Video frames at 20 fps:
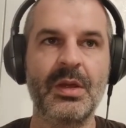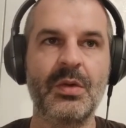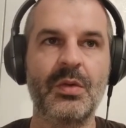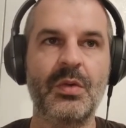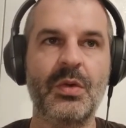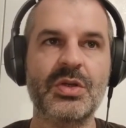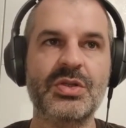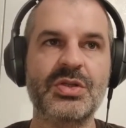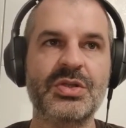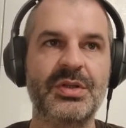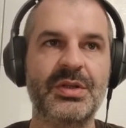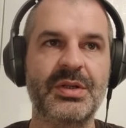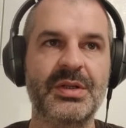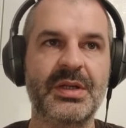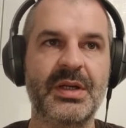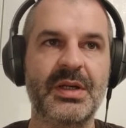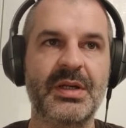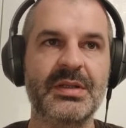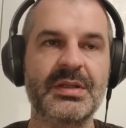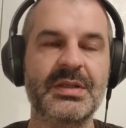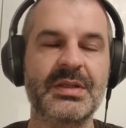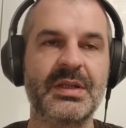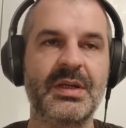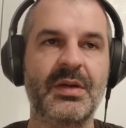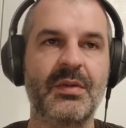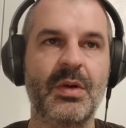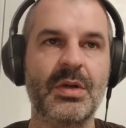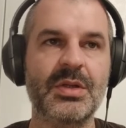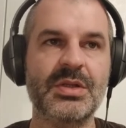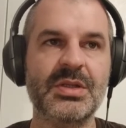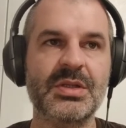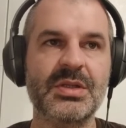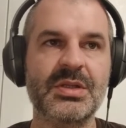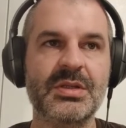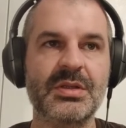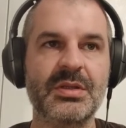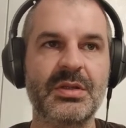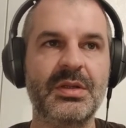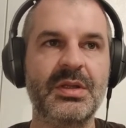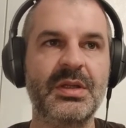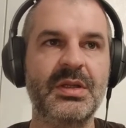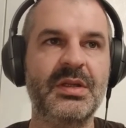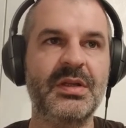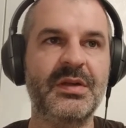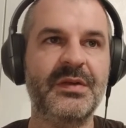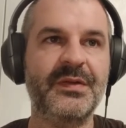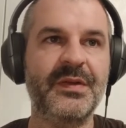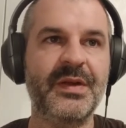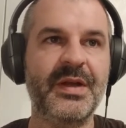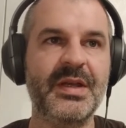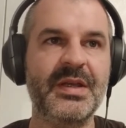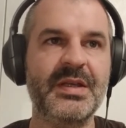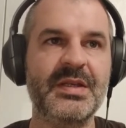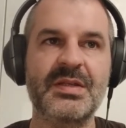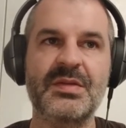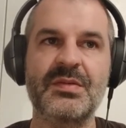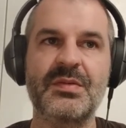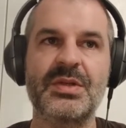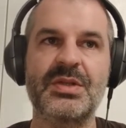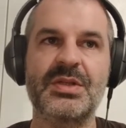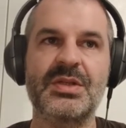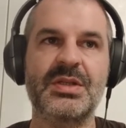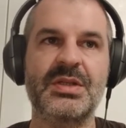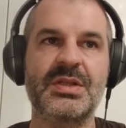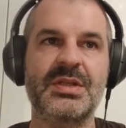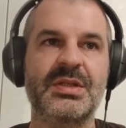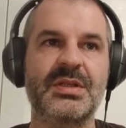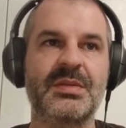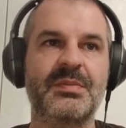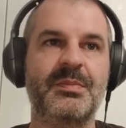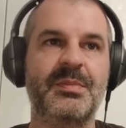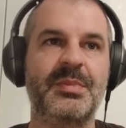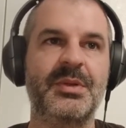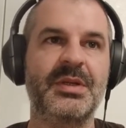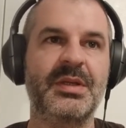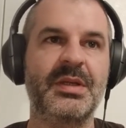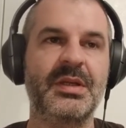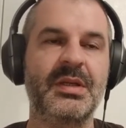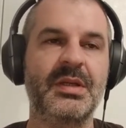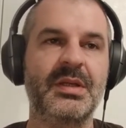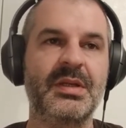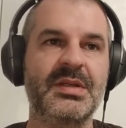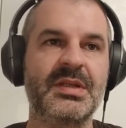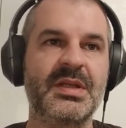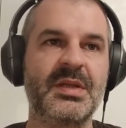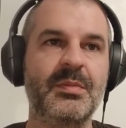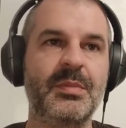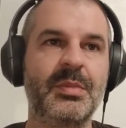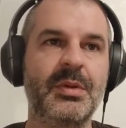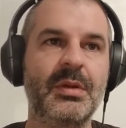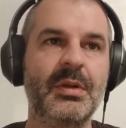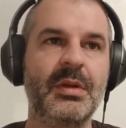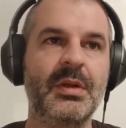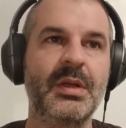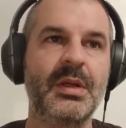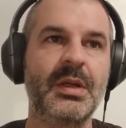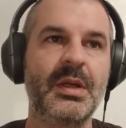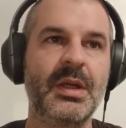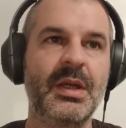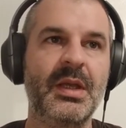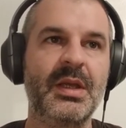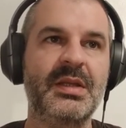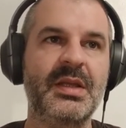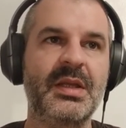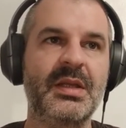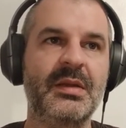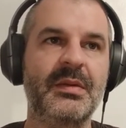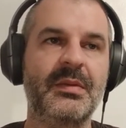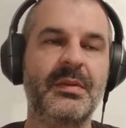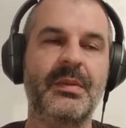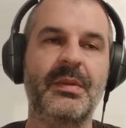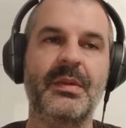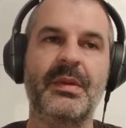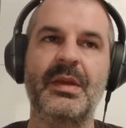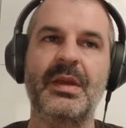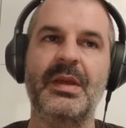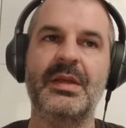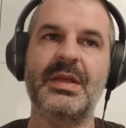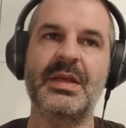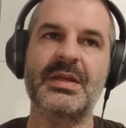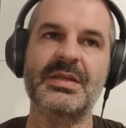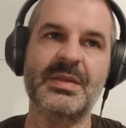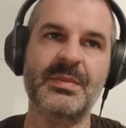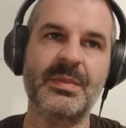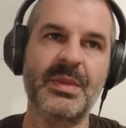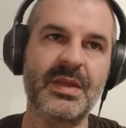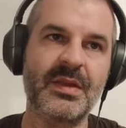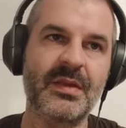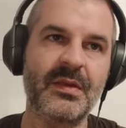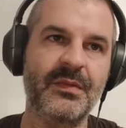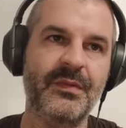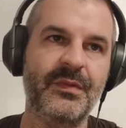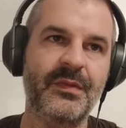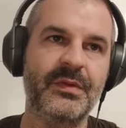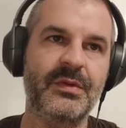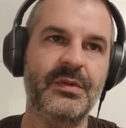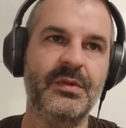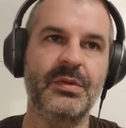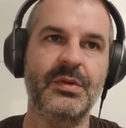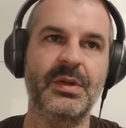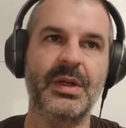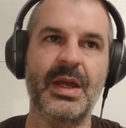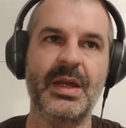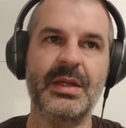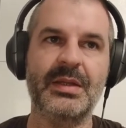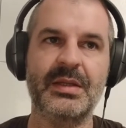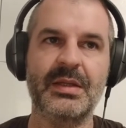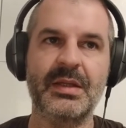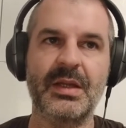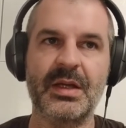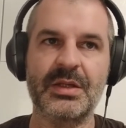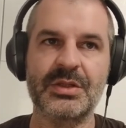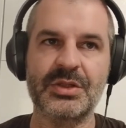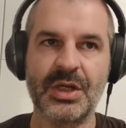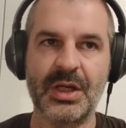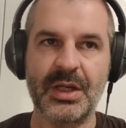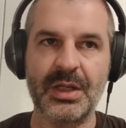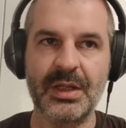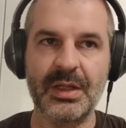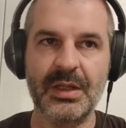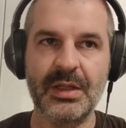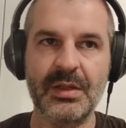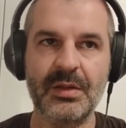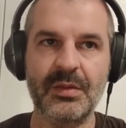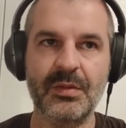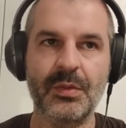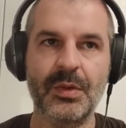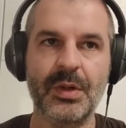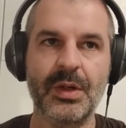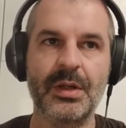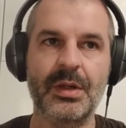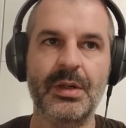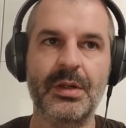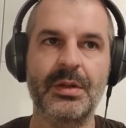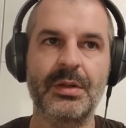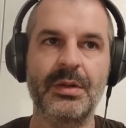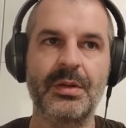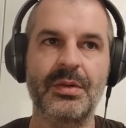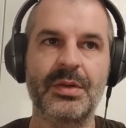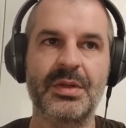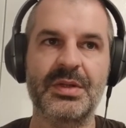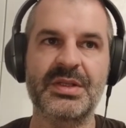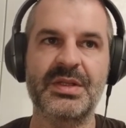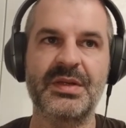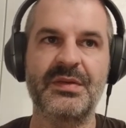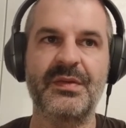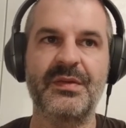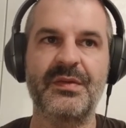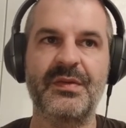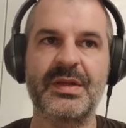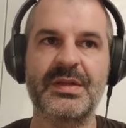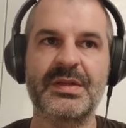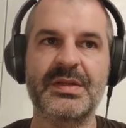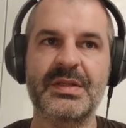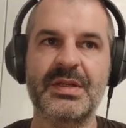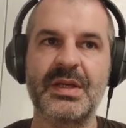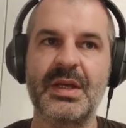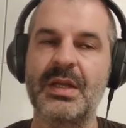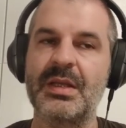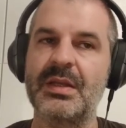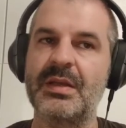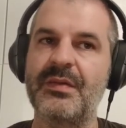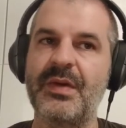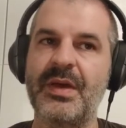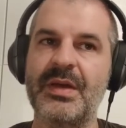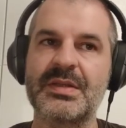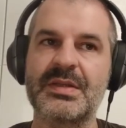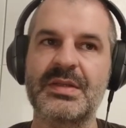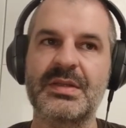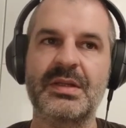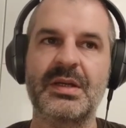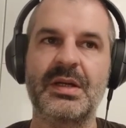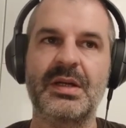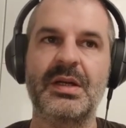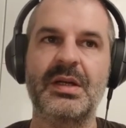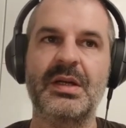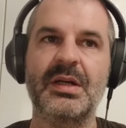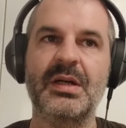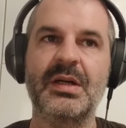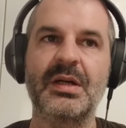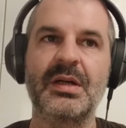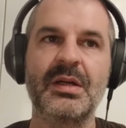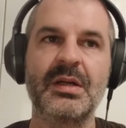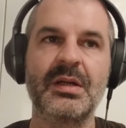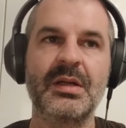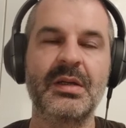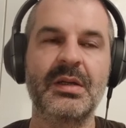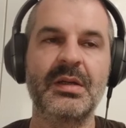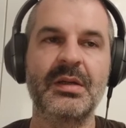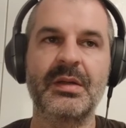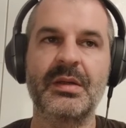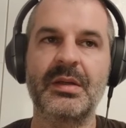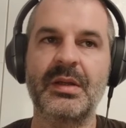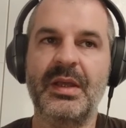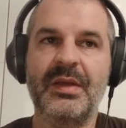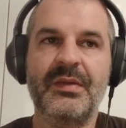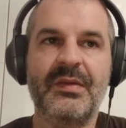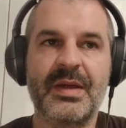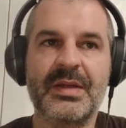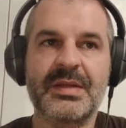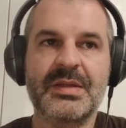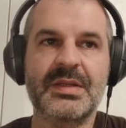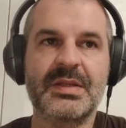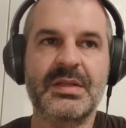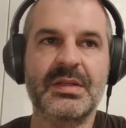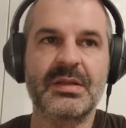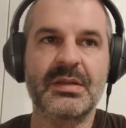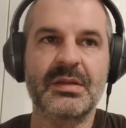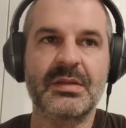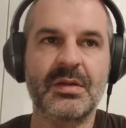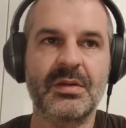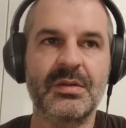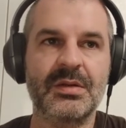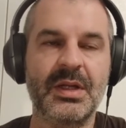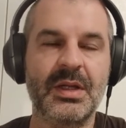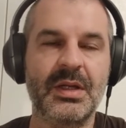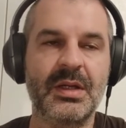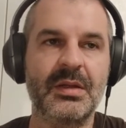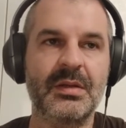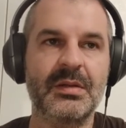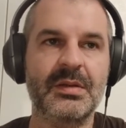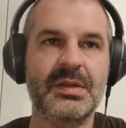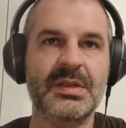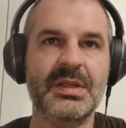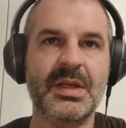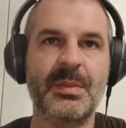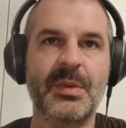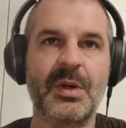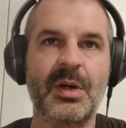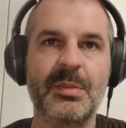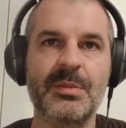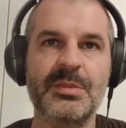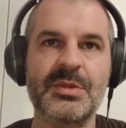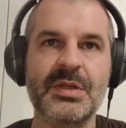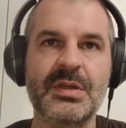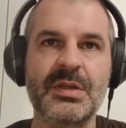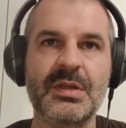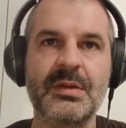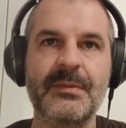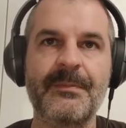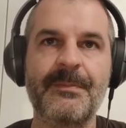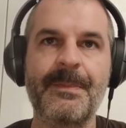Watch returns a watch.interface, which is pretty simple. It has a method to get a channel where you receive events, and events are events containing some object.